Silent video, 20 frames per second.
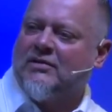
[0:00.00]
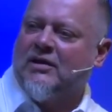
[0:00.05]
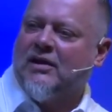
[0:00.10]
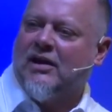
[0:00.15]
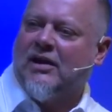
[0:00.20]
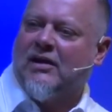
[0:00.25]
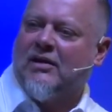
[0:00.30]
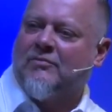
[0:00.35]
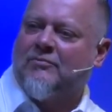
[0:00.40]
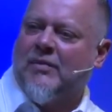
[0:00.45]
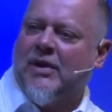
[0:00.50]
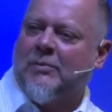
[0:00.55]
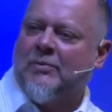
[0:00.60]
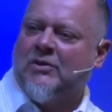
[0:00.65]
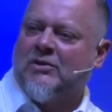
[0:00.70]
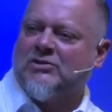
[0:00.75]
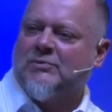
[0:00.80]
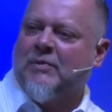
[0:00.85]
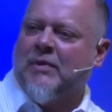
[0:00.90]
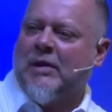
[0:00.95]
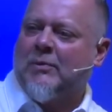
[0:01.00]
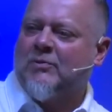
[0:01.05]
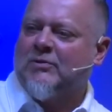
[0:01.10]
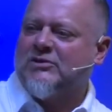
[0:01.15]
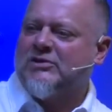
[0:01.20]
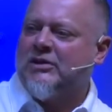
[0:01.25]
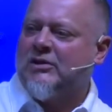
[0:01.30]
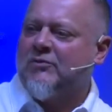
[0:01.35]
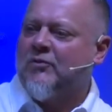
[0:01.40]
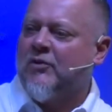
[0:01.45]
Uh, maybe there's a Bible in the
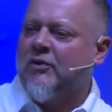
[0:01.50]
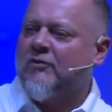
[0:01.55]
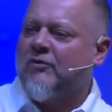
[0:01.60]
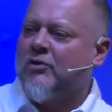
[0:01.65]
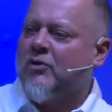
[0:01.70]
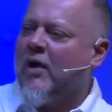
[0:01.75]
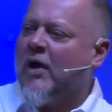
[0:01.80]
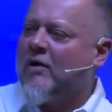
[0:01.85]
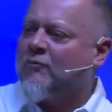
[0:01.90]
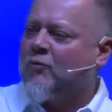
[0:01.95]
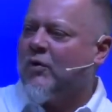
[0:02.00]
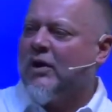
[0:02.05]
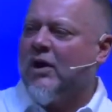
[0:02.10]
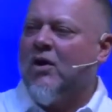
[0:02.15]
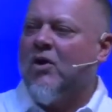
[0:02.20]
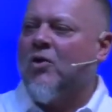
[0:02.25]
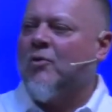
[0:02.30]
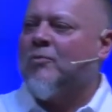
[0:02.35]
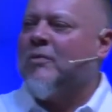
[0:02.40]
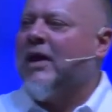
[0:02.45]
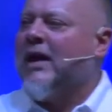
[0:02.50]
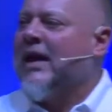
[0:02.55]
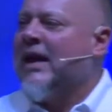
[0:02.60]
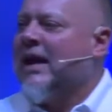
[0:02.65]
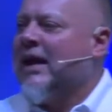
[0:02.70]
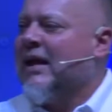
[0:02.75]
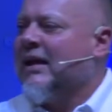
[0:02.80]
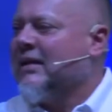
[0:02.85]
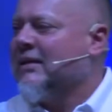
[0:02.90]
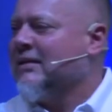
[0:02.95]
seat in front of you. If you don't have one at home,
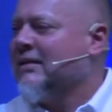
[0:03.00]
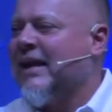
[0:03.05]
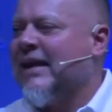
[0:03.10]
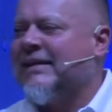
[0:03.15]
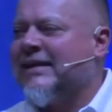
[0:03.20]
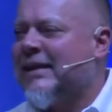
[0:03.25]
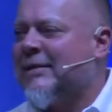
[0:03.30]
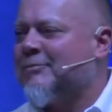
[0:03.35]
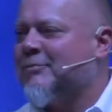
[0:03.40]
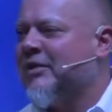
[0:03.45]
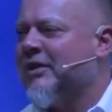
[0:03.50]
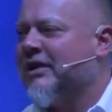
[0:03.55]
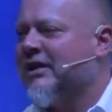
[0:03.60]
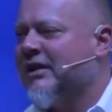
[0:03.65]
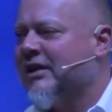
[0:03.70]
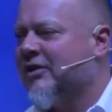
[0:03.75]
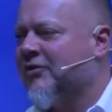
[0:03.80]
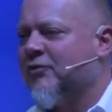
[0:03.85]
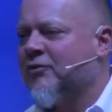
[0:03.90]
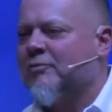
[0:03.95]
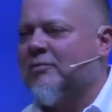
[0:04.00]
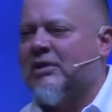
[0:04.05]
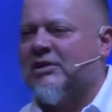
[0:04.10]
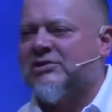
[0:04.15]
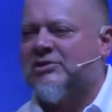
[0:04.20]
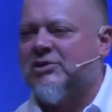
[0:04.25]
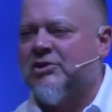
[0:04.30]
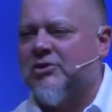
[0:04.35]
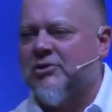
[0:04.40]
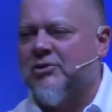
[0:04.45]
let that be a gift from us
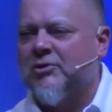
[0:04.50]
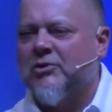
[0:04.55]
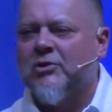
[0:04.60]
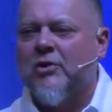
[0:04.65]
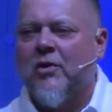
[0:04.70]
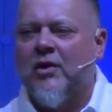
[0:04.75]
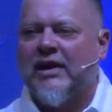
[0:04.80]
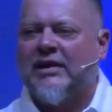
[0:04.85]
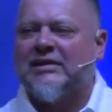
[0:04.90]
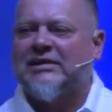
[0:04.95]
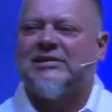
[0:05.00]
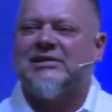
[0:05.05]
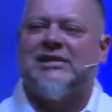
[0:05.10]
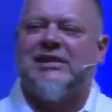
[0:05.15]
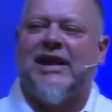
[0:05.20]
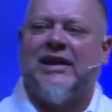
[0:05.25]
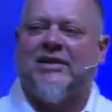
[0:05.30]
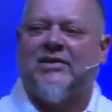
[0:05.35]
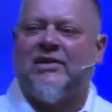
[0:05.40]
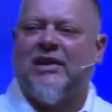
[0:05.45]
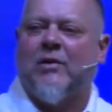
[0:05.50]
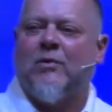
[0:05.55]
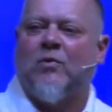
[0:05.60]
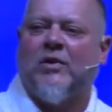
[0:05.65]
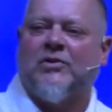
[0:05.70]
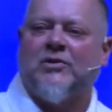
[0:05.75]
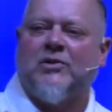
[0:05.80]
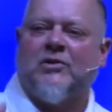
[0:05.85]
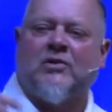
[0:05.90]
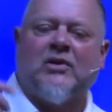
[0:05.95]
to you. You go ahead and take that
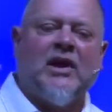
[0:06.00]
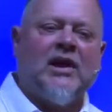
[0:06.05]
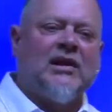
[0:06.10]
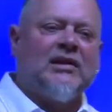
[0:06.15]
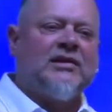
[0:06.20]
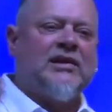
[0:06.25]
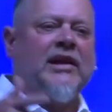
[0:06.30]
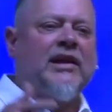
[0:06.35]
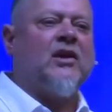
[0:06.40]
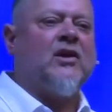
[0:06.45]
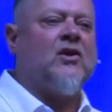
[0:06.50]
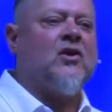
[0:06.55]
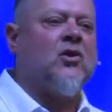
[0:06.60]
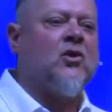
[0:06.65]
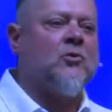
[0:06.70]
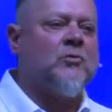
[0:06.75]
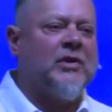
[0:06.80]
with you, take it home.